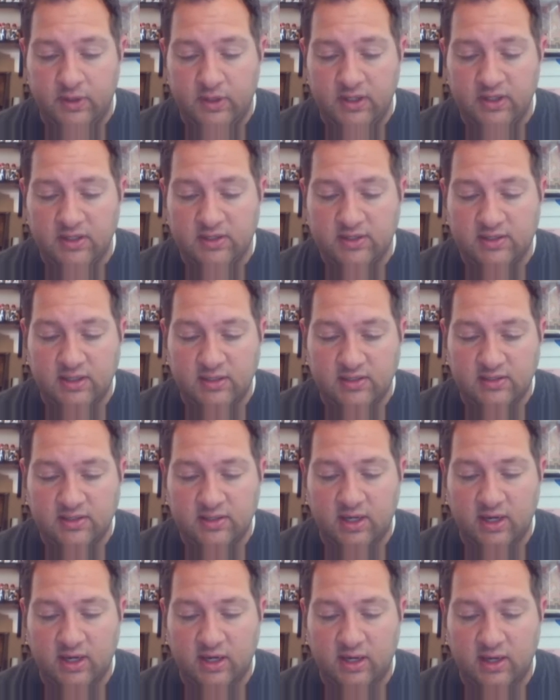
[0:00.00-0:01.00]
This is
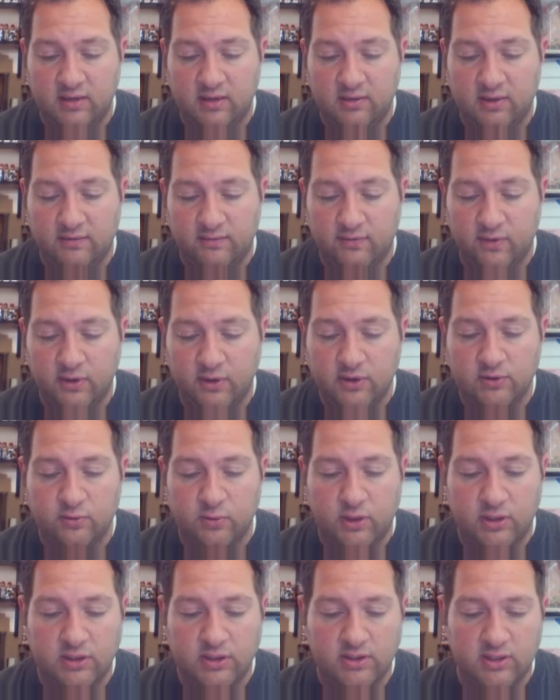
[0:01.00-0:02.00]
the first
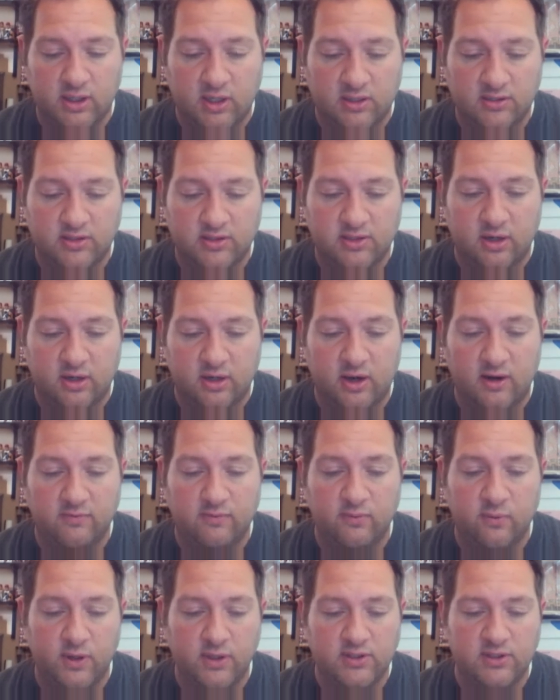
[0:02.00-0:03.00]
ones I'll start
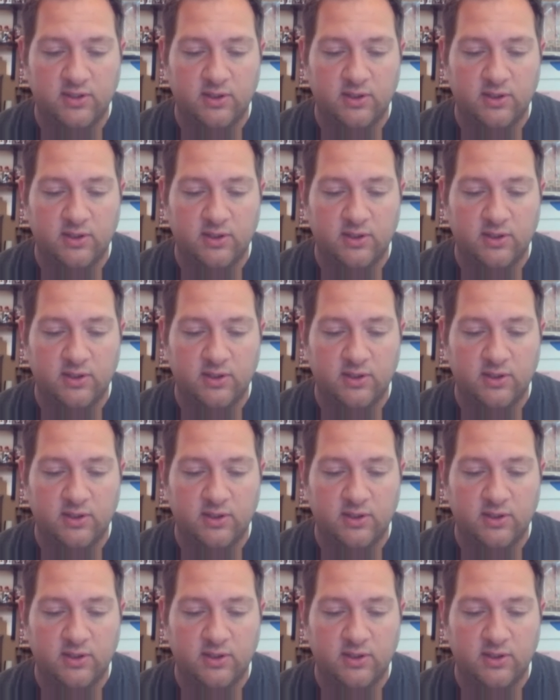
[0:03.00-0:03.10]
off with.